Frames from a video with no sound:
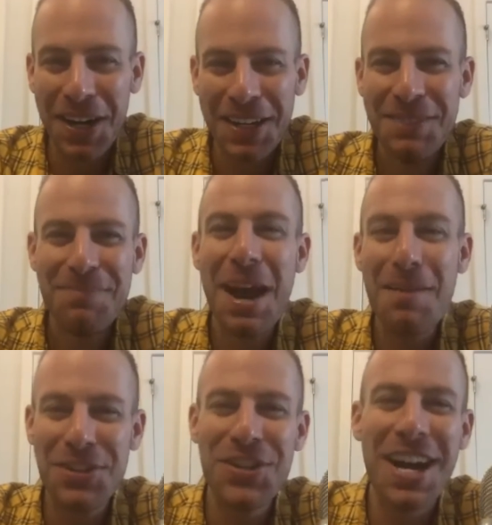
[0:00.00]
But I'd
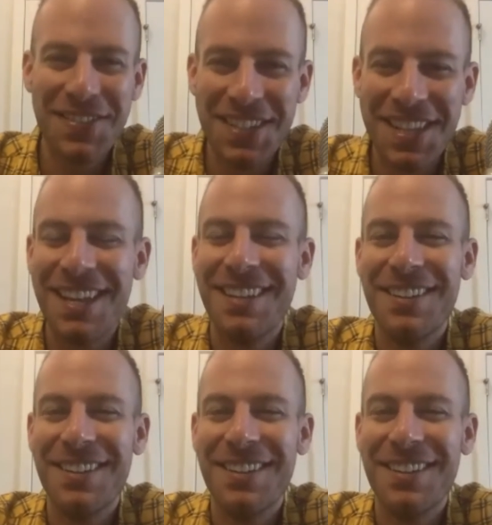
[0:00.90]
be shocked if it did.